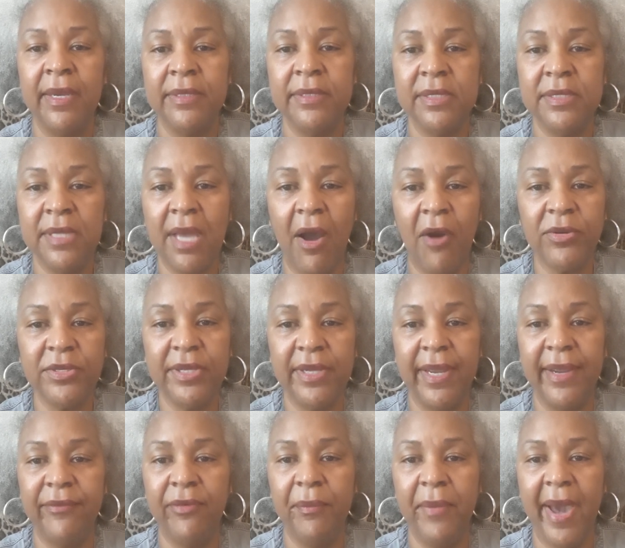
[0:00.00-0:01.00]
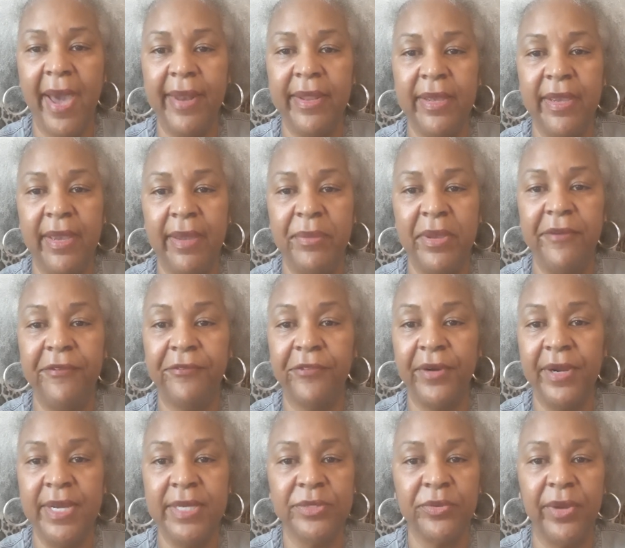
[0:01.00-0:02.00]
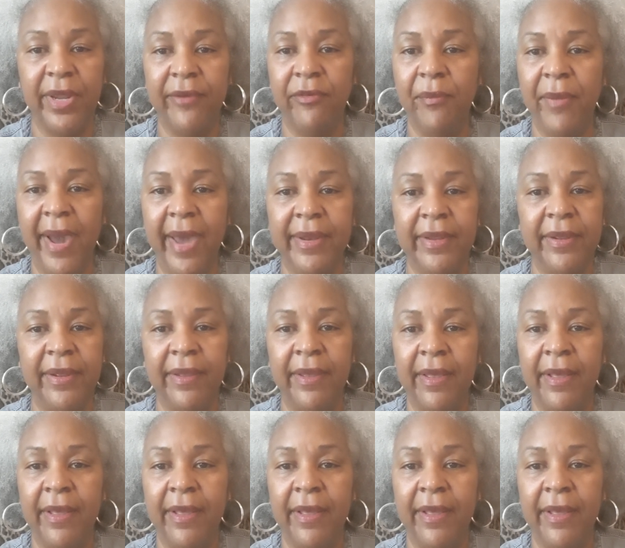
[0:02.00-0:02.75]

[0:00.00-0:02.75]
to talk to everybody and be friends with everybody,